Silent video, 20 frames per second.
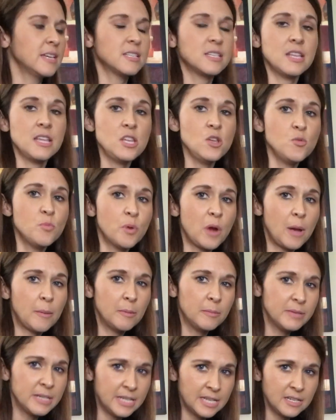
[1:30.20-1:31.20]
is that you
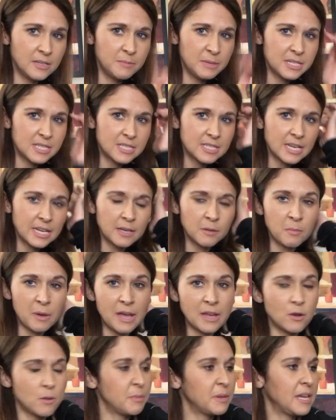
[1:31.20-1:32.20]
probably need to be sitting by
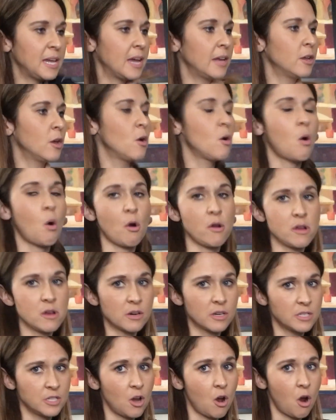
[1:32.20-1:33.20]
your piano or your
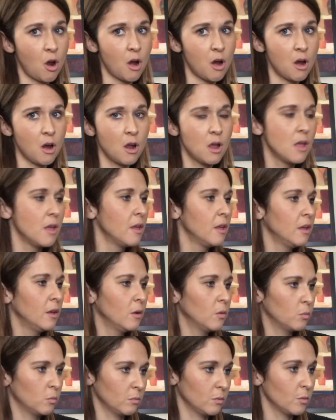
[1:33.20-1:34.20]
guitar,
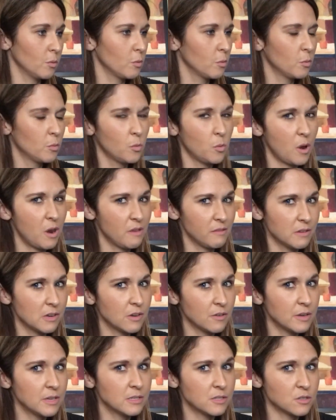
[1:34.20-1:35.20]
or whatever
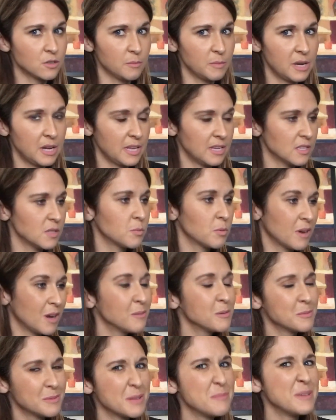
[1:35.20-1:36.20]
your instrument is,
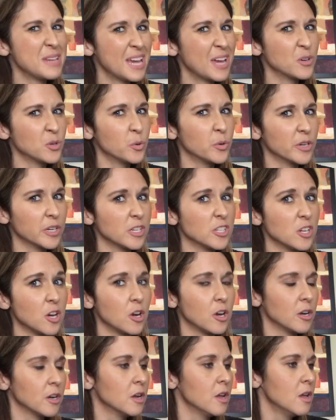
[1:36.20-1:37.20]
probably piano or
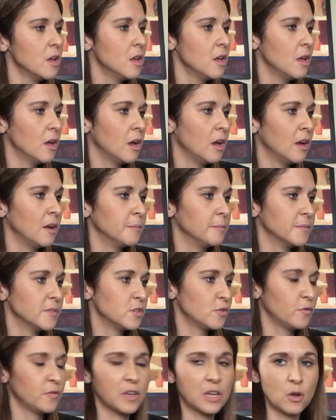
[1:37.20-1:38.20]
guitar,
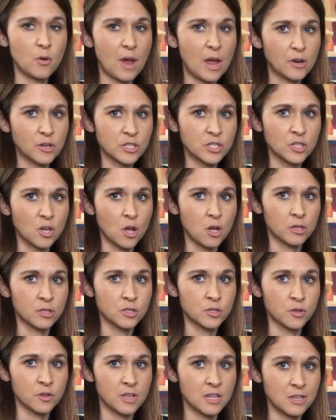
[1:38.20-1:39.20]
to figure out a song
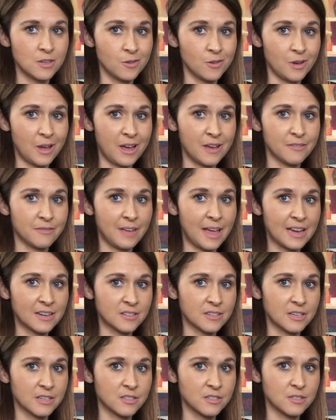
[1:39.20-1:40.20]
so that you have
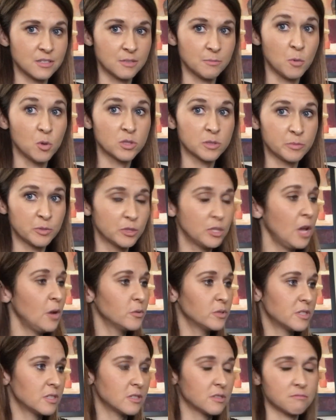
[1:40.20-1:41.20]
access to multiple
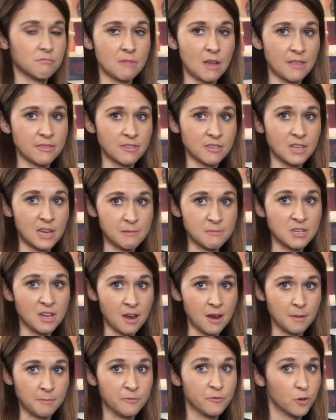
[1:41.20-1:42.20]
notes at the same
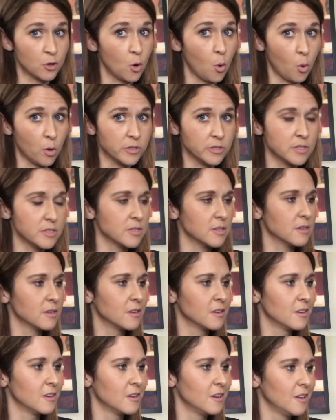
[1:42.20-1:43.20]
time for chords.
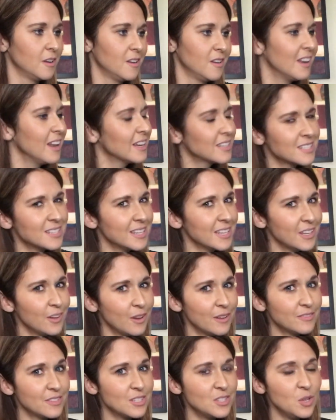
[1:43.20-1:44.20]
Next thing you
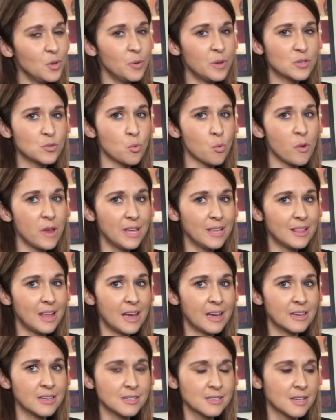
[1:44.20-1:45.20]
have to do is
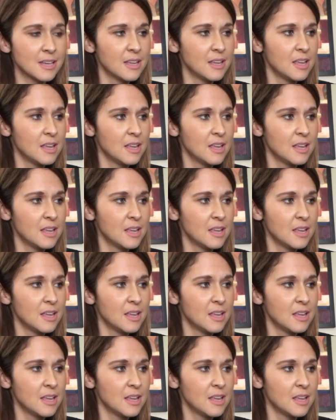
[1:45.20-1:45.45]
realize